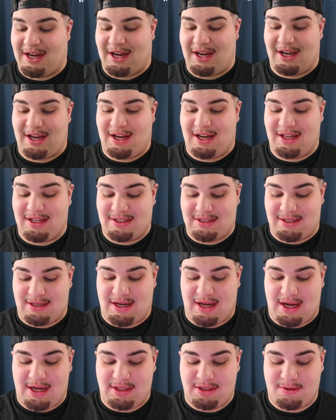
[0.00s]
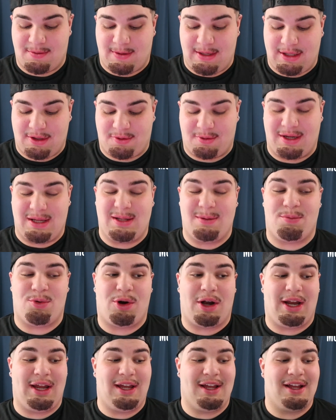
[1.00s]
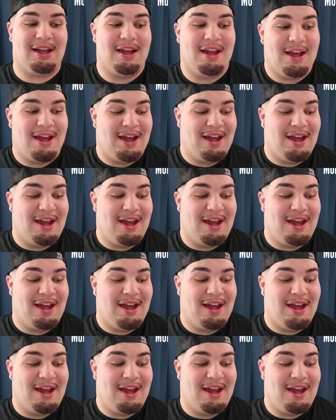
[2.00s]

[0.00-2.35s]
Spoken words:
and it is 9:23 in the morning.